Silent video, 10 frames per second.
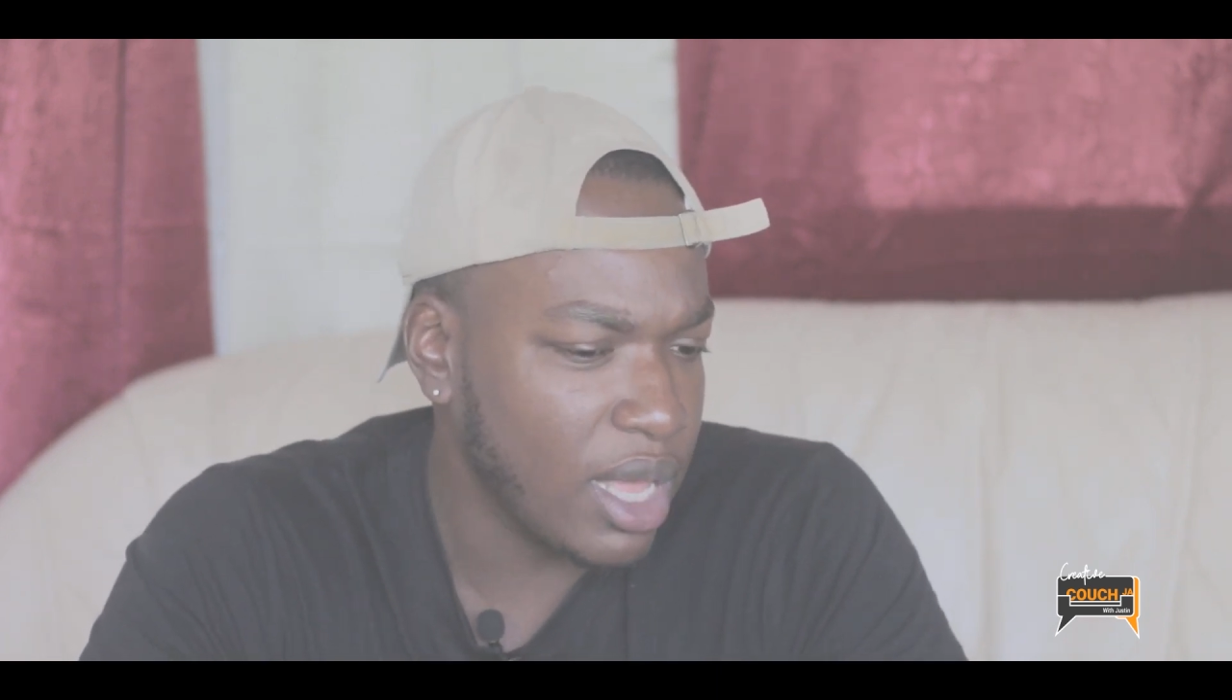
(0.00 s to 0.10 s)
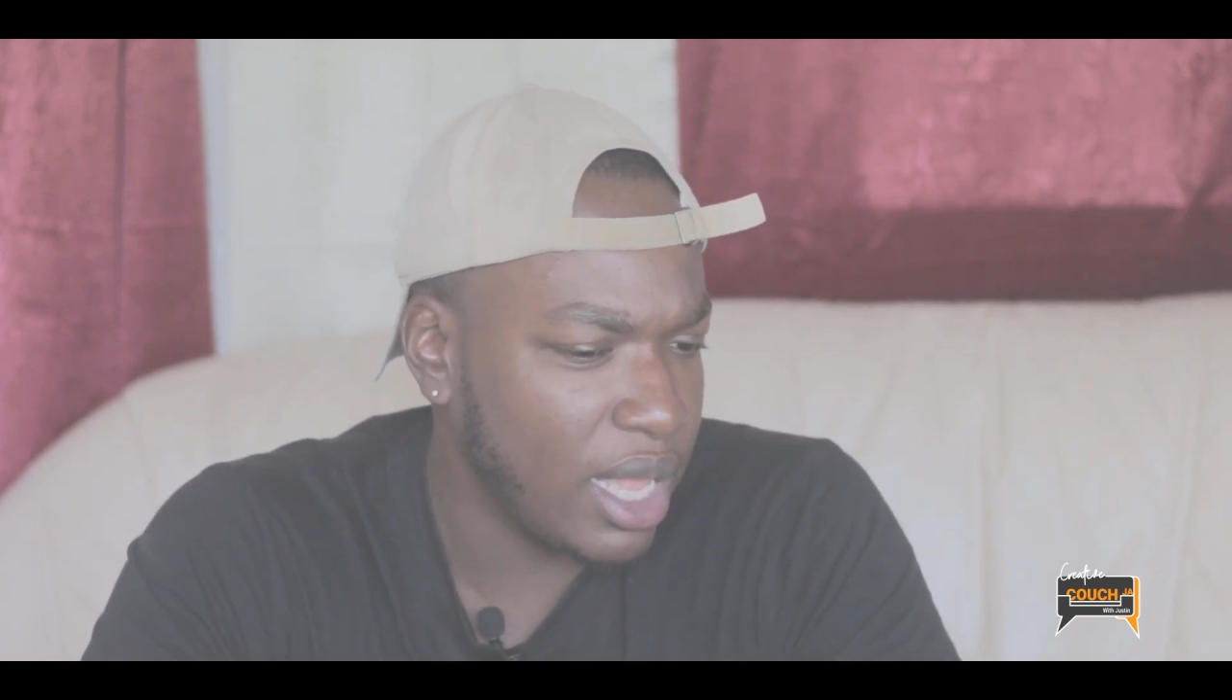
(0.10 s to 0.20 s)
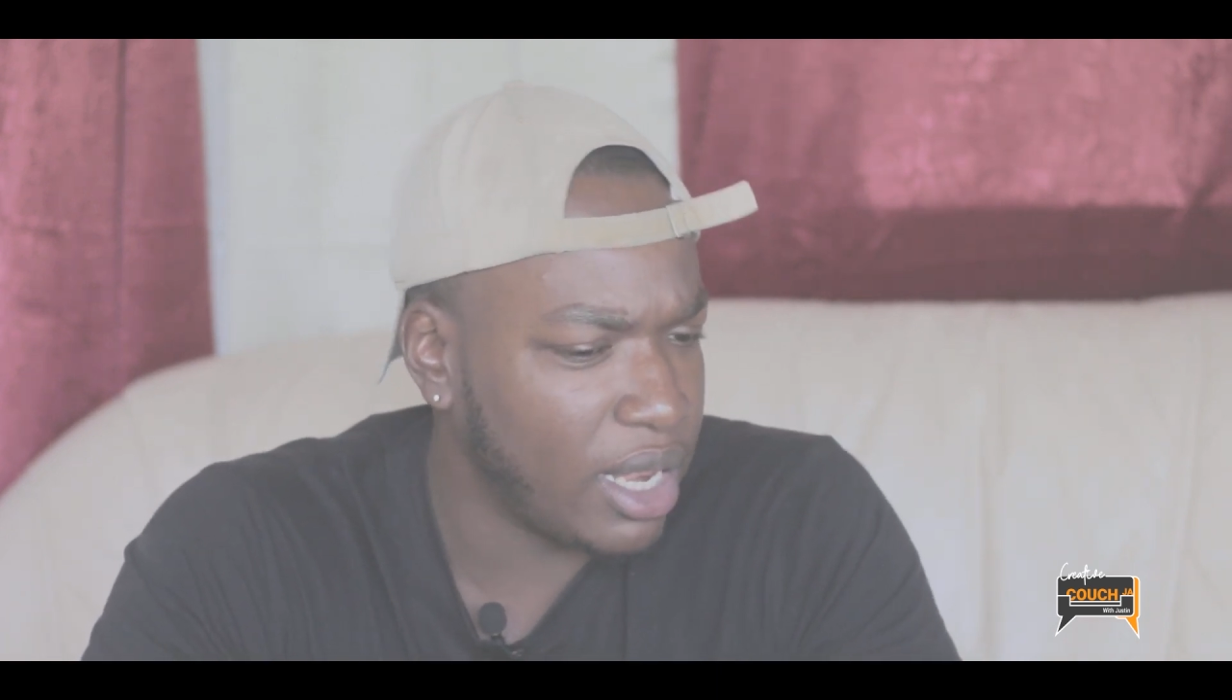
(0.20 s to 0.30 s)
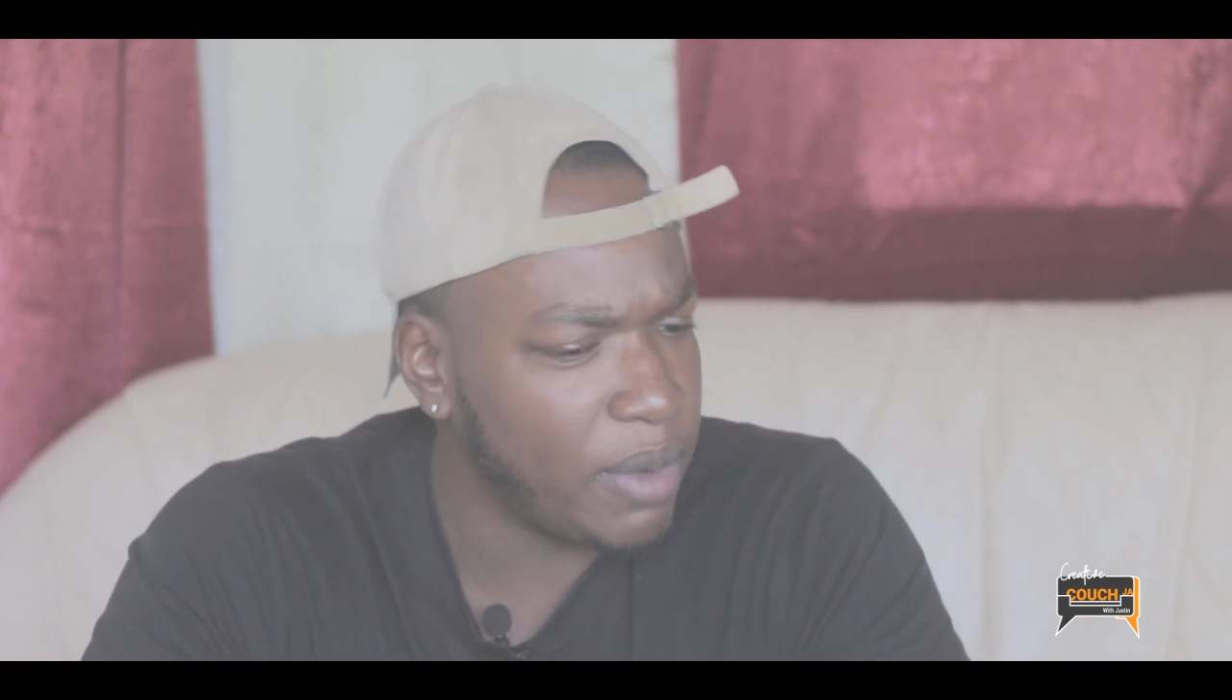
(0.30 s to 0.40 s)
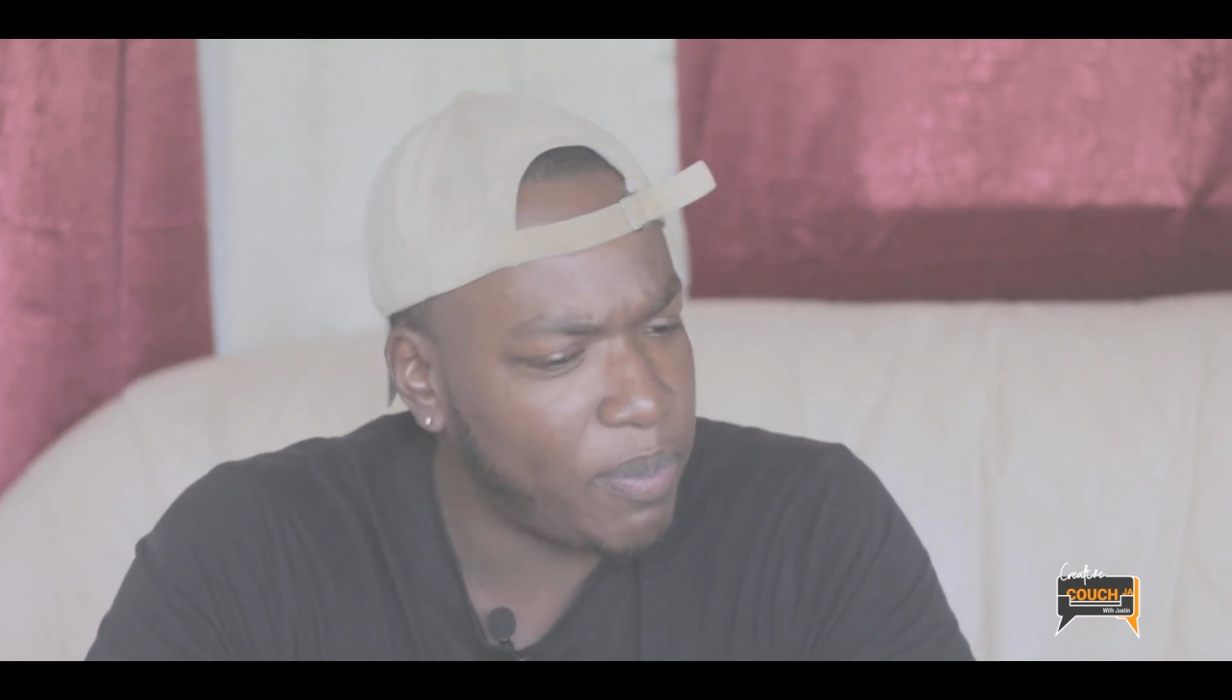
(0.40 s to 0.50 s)

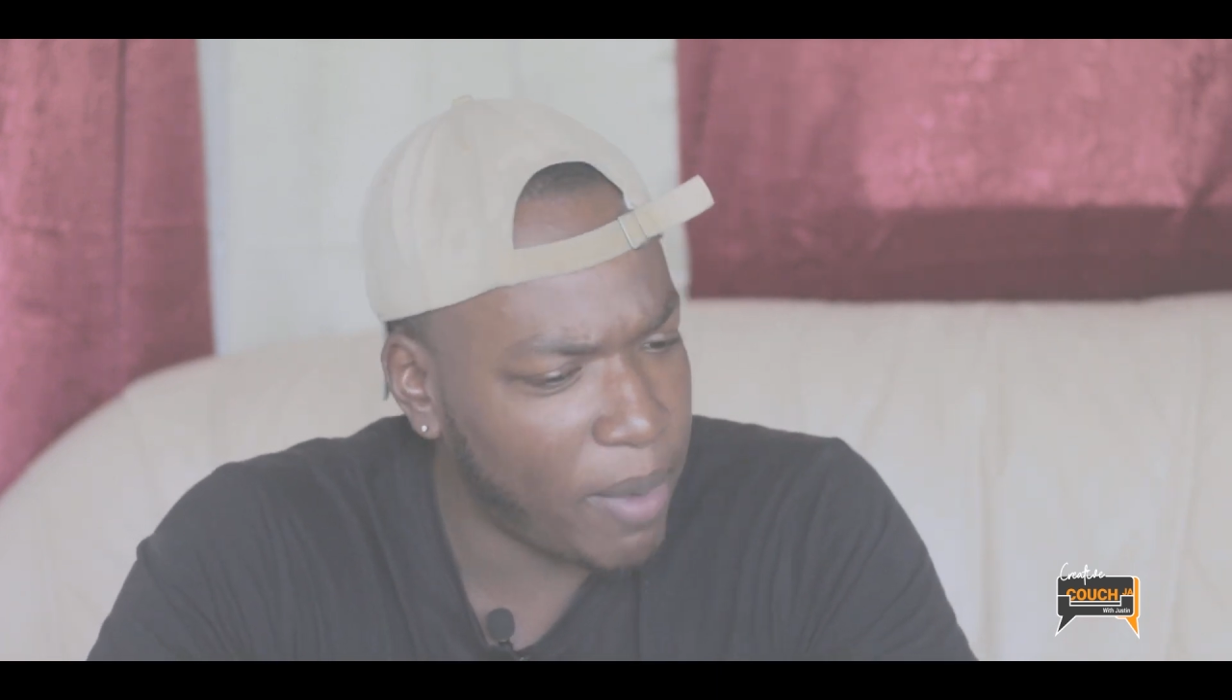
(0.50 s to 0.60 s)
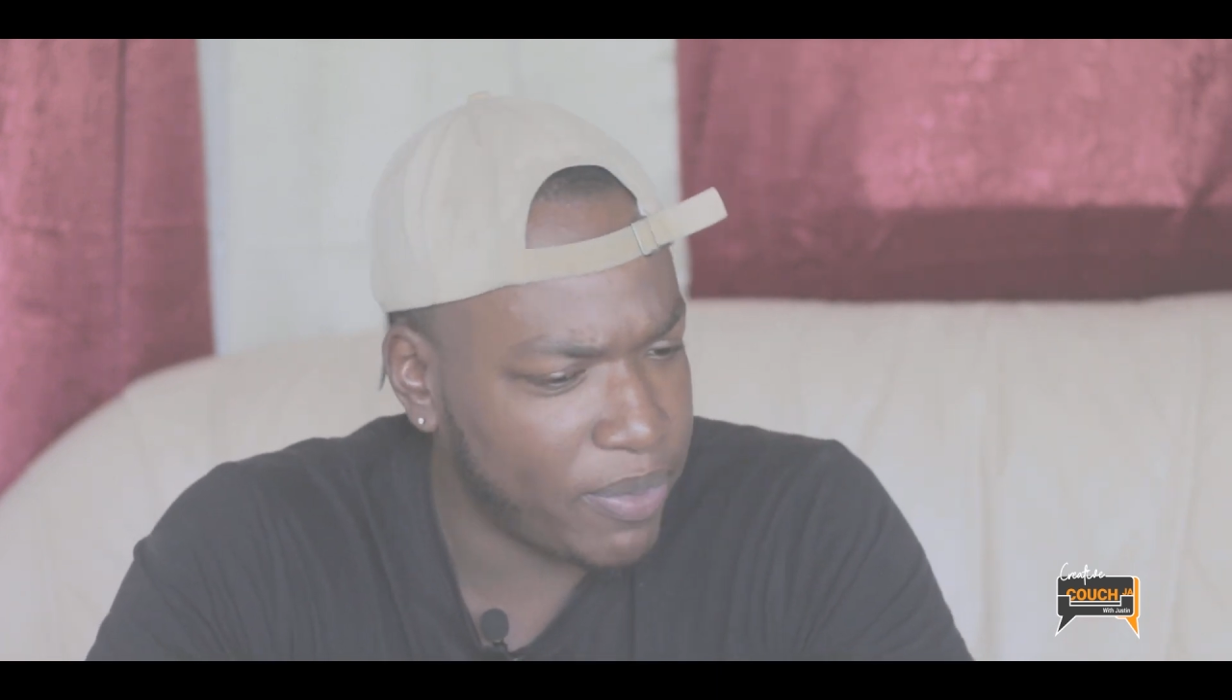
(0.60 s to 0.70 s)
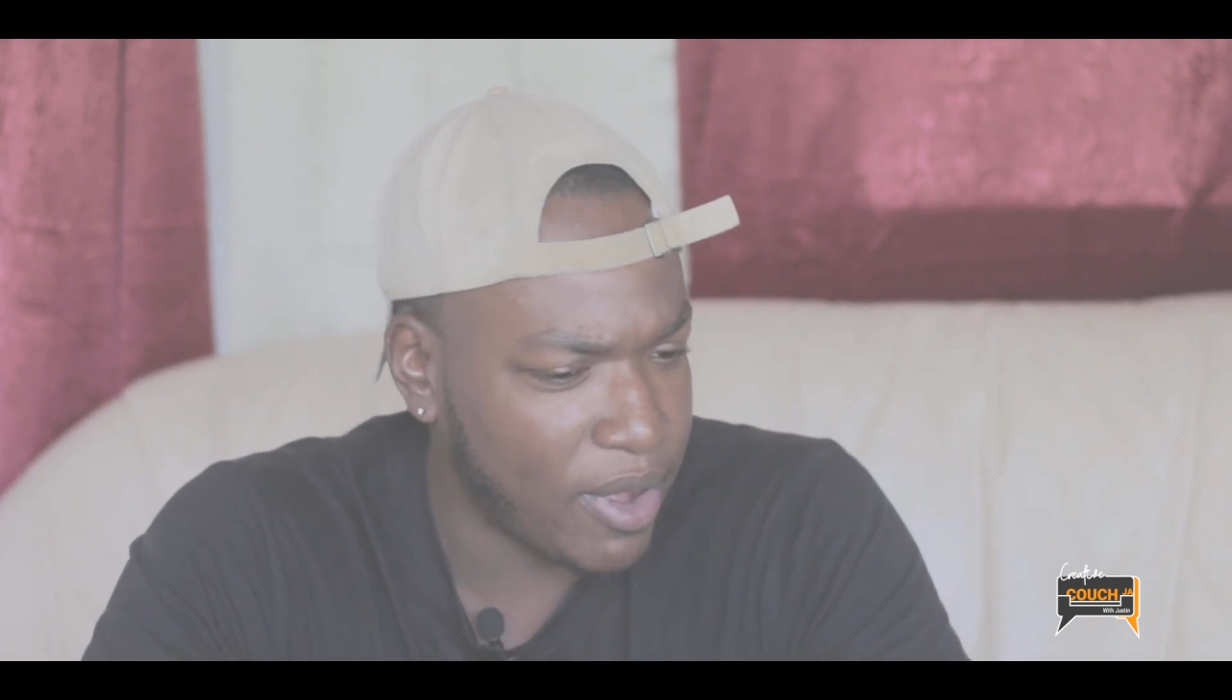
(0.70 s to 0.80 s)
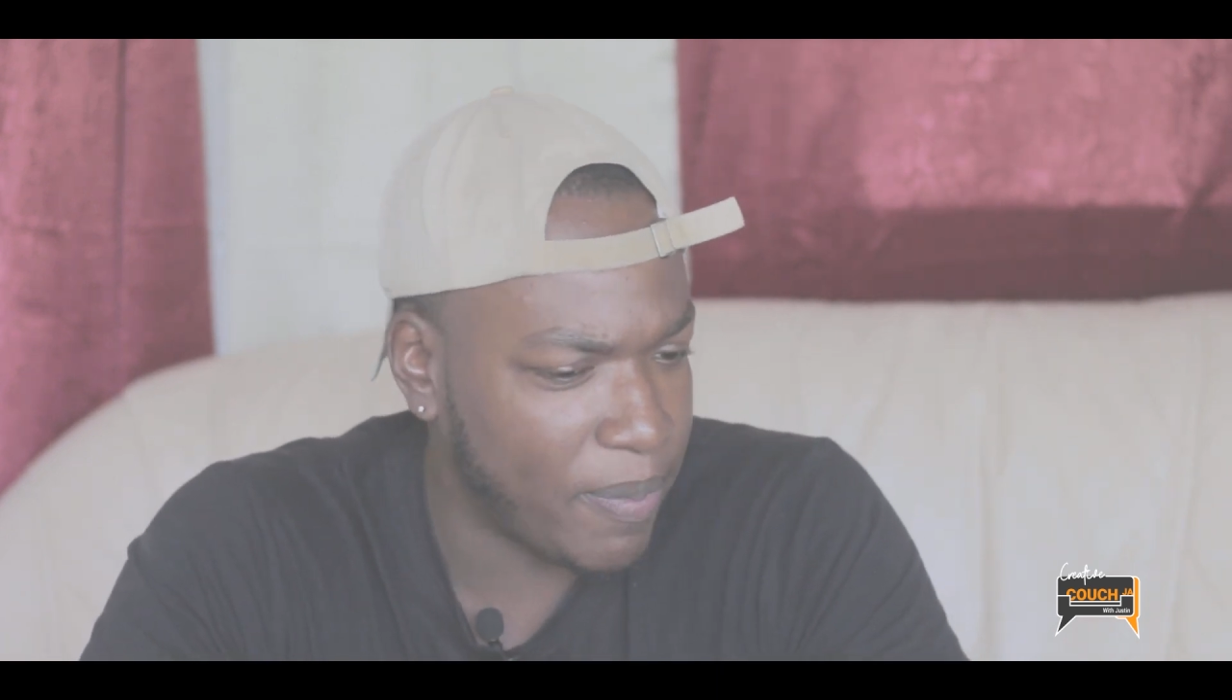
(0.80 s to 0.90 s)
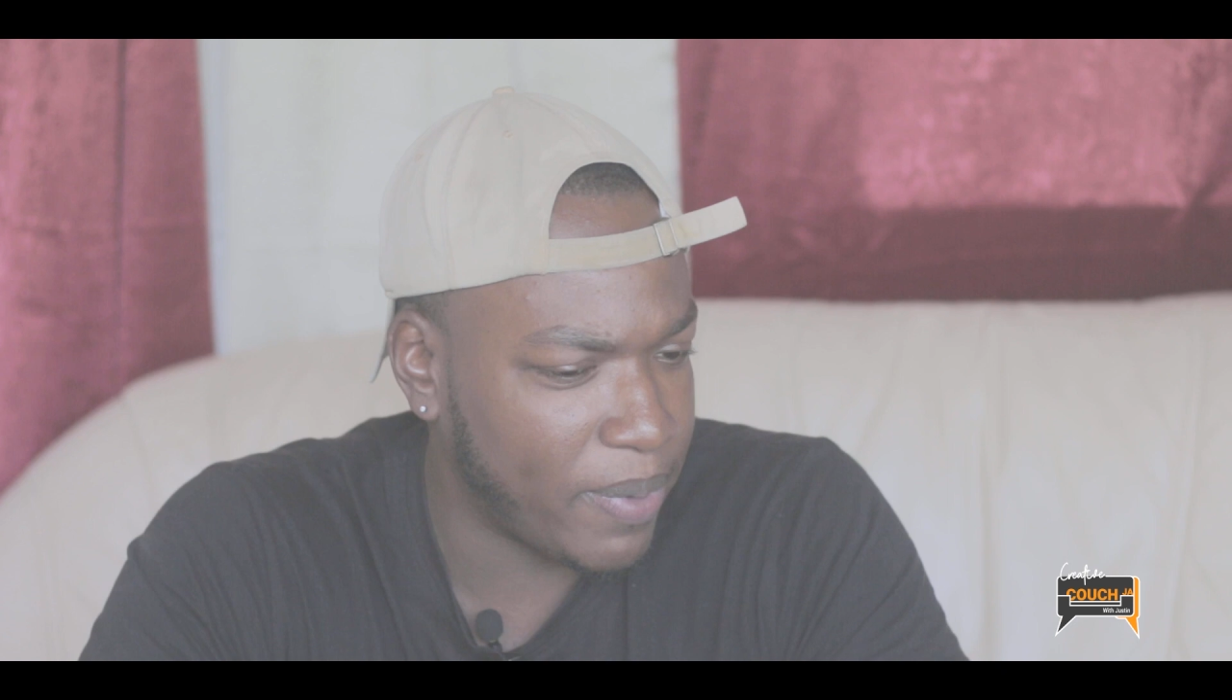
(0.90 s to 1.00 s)
it
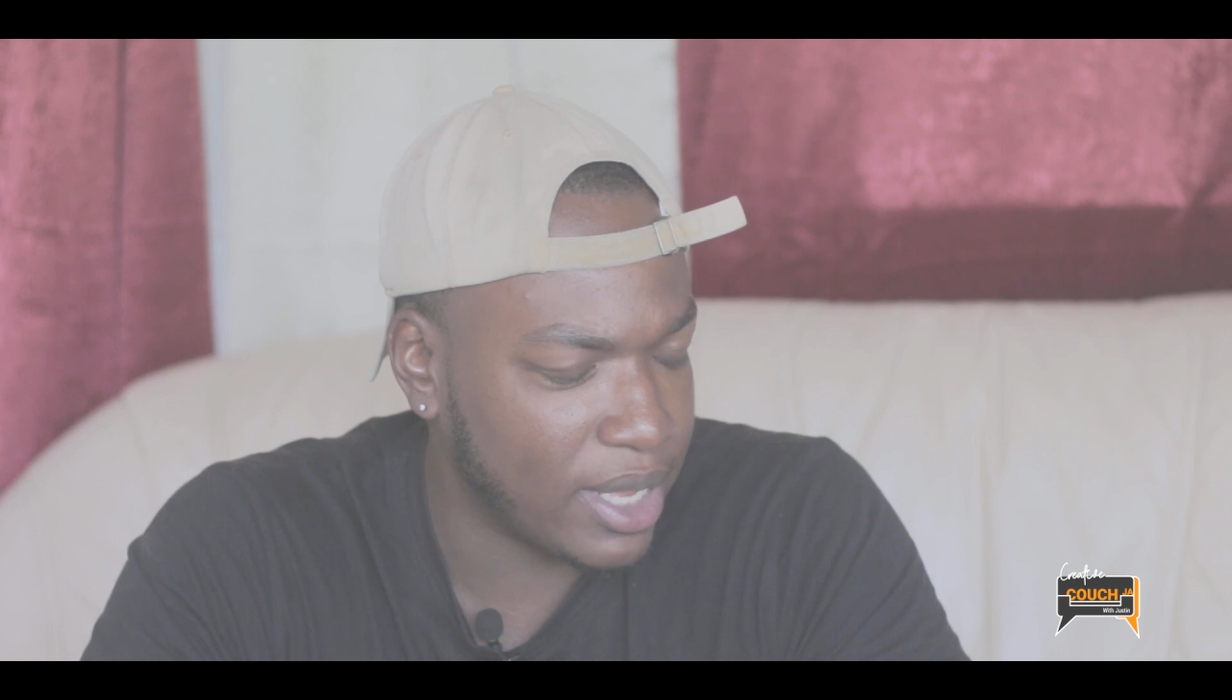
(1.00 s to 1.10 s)
popped up,